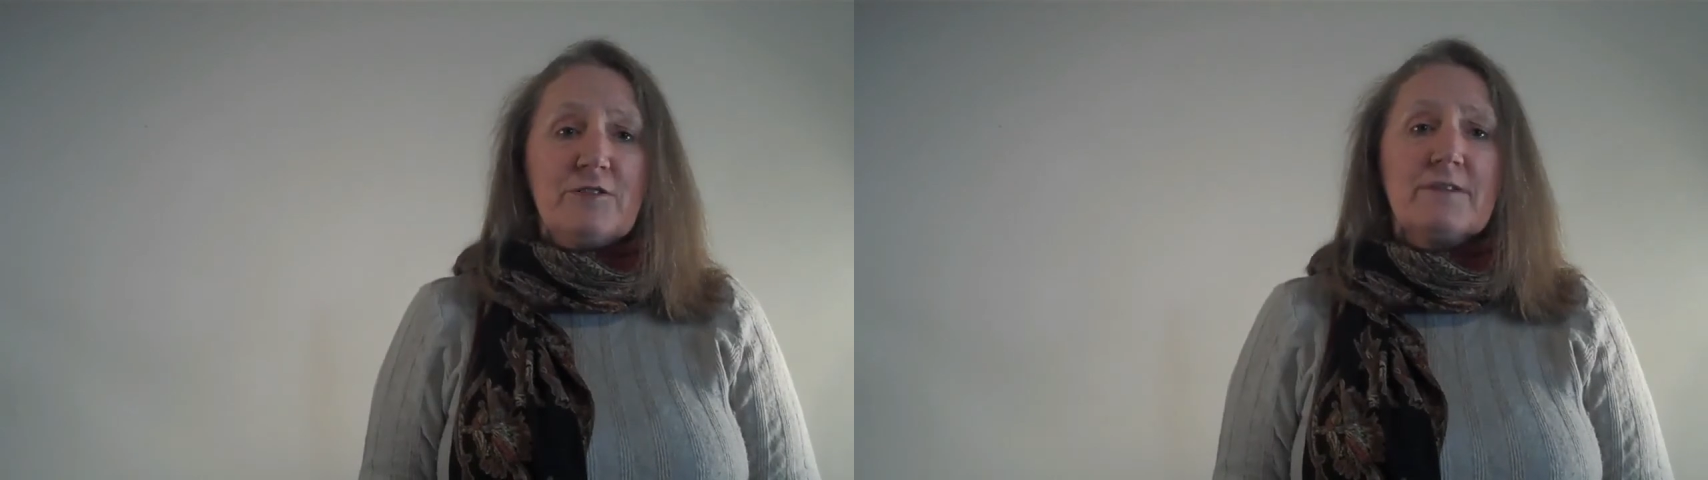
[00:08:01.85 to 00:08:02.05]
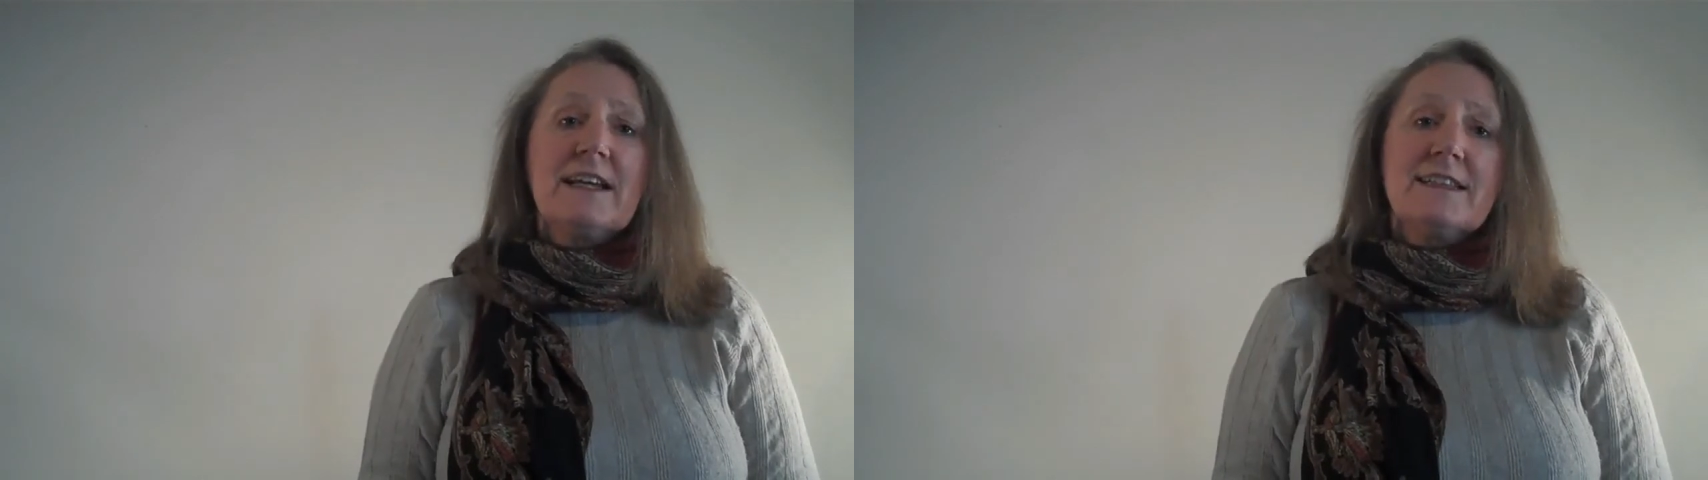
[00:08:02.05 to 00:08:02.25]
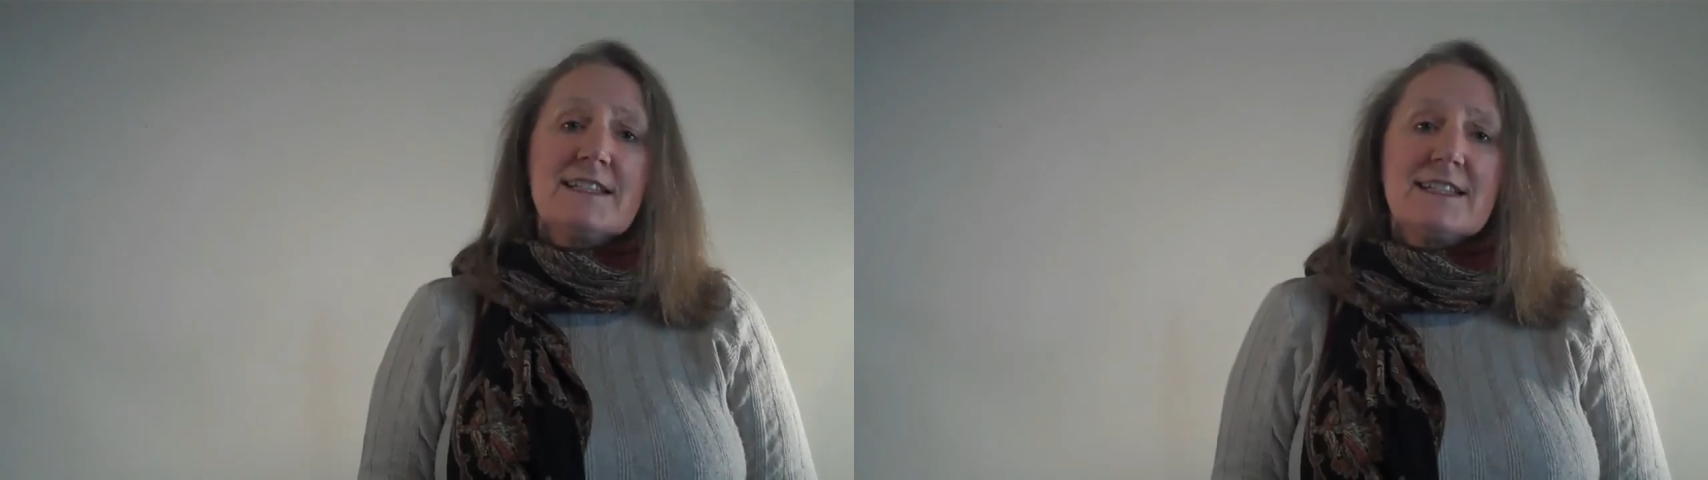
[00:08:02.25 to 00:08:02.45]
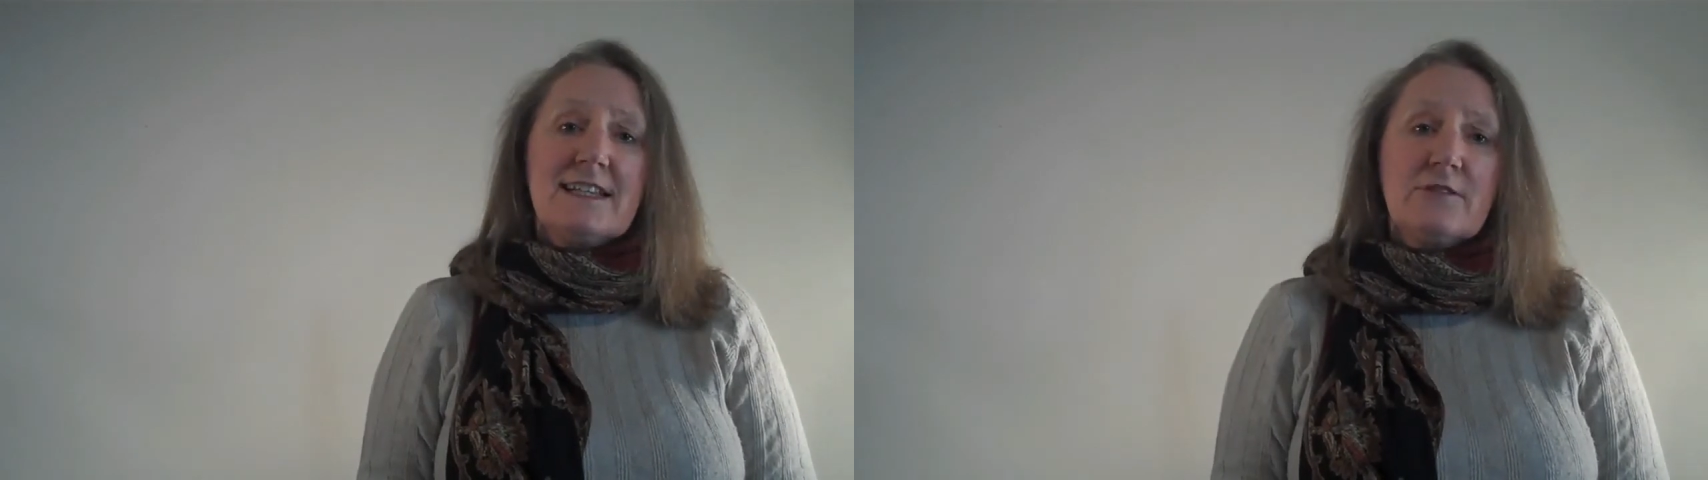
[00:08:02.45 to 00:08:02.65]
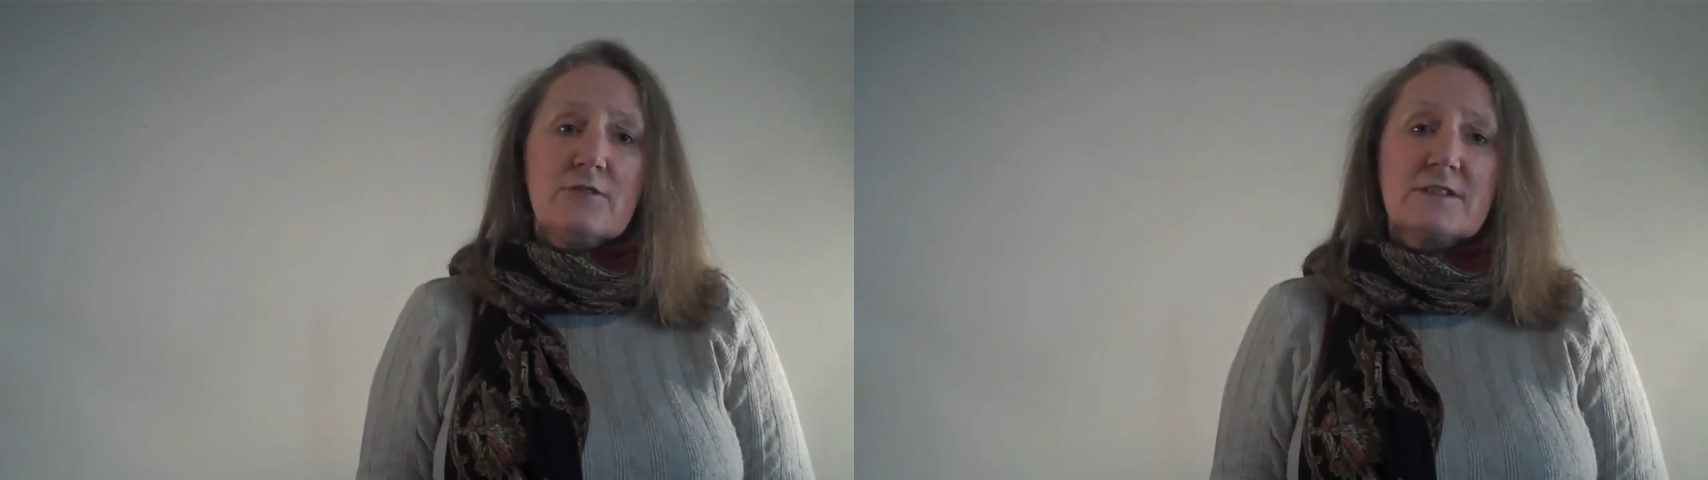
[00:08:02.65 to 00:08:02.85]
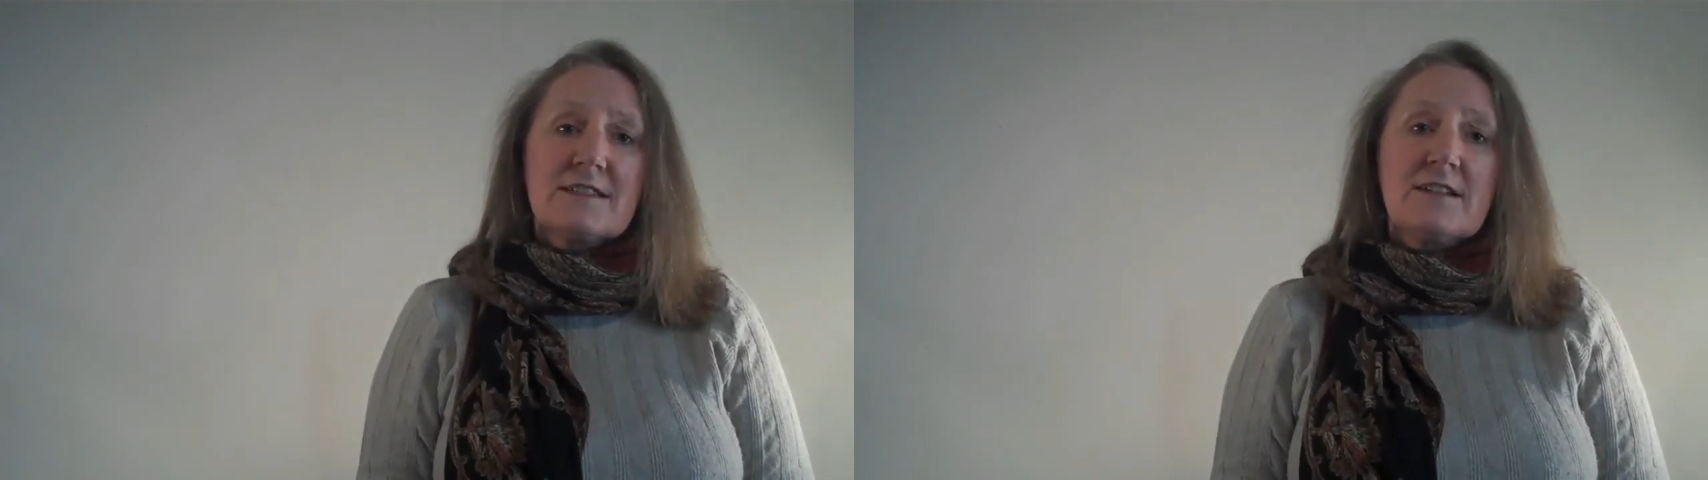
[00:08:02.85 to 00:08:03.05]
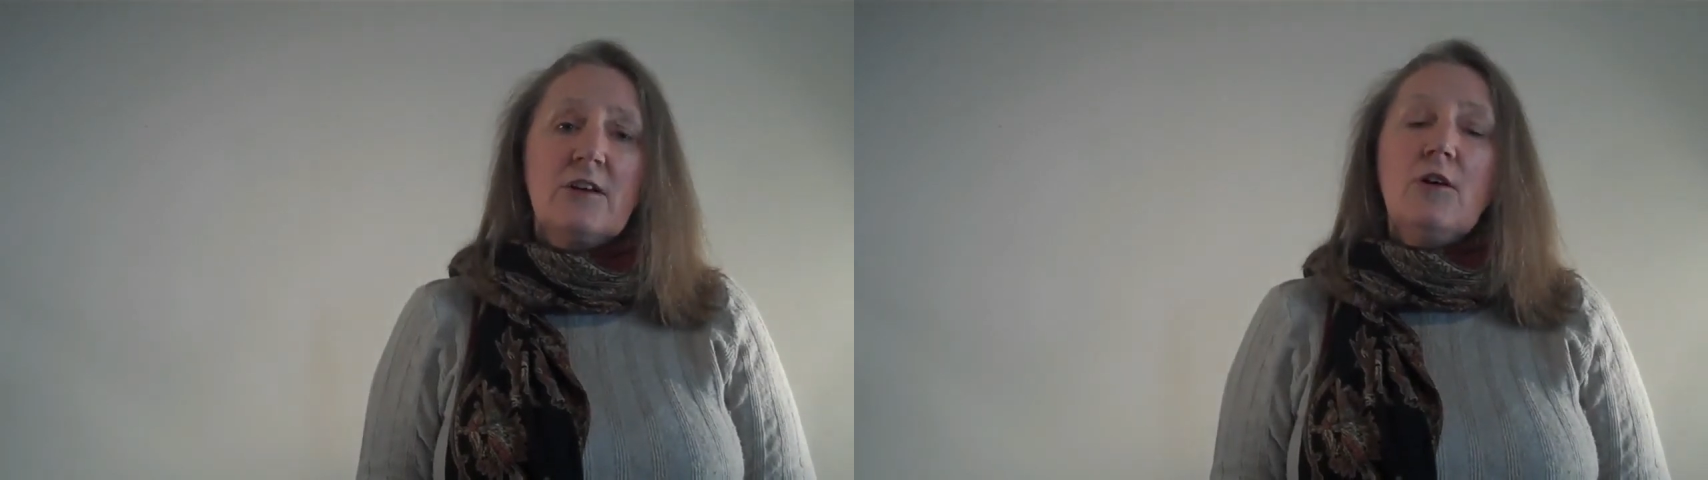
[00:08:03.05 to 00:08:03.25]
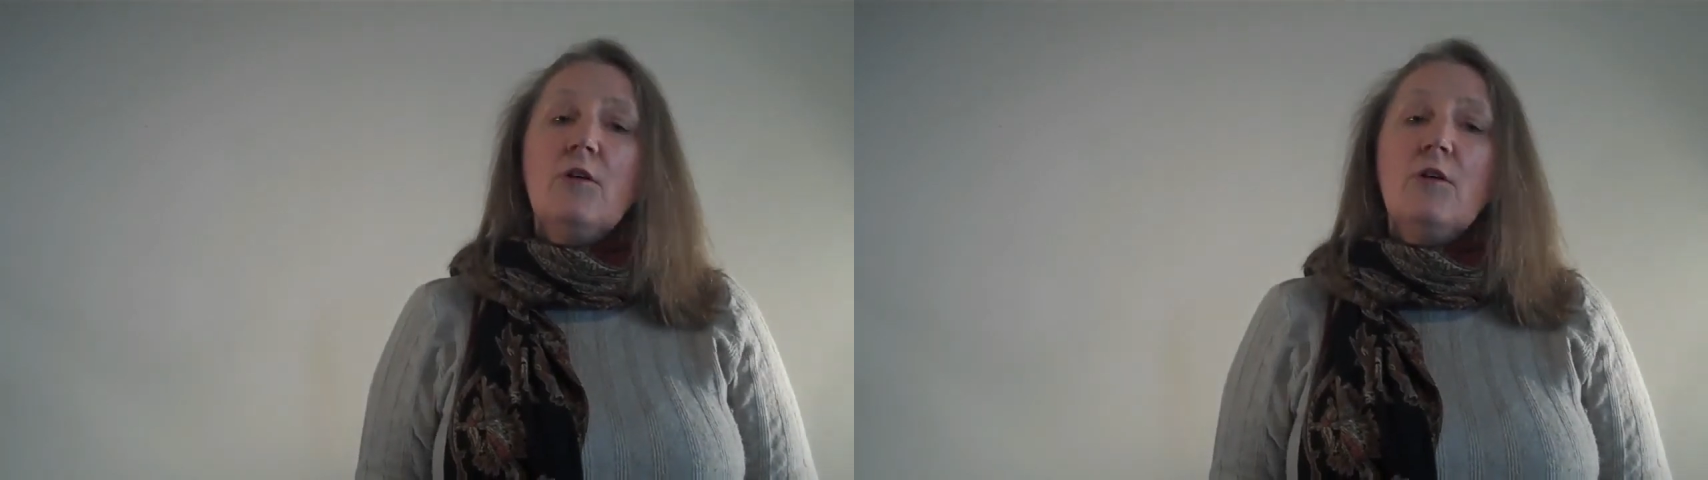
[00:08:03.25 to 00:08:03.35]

and 3 in this e-course,